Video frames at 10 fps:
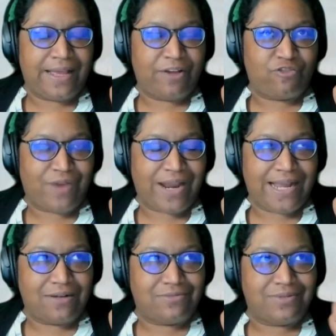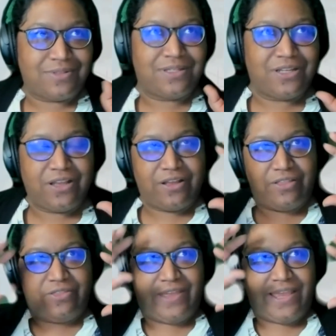around
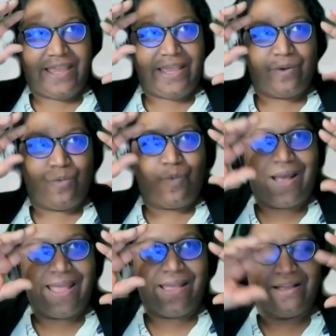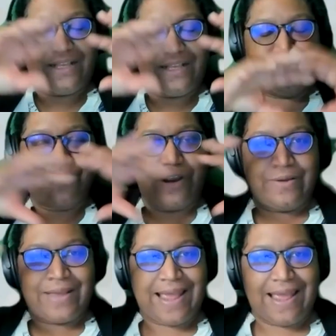the way I kind of
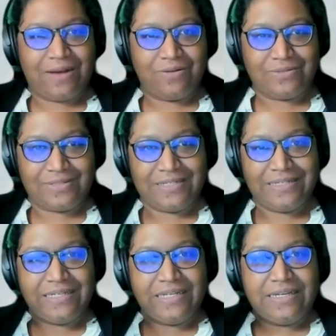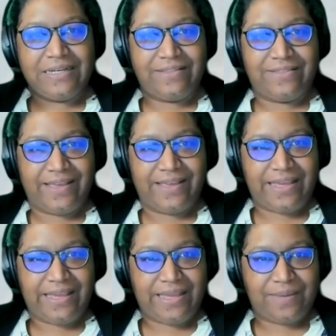broke out
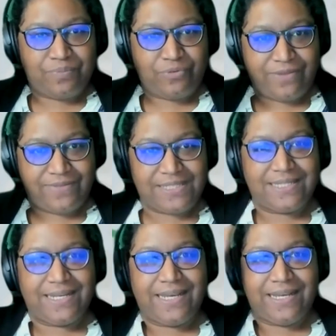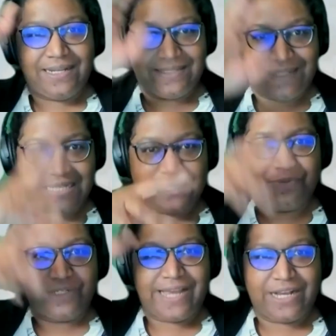the privacy, data
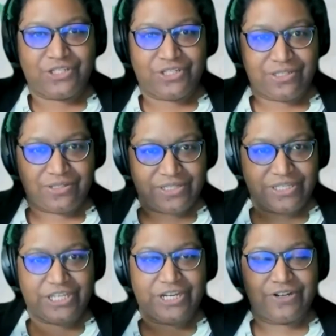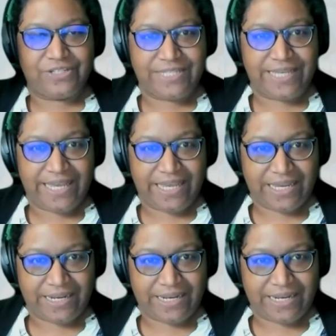protection, security and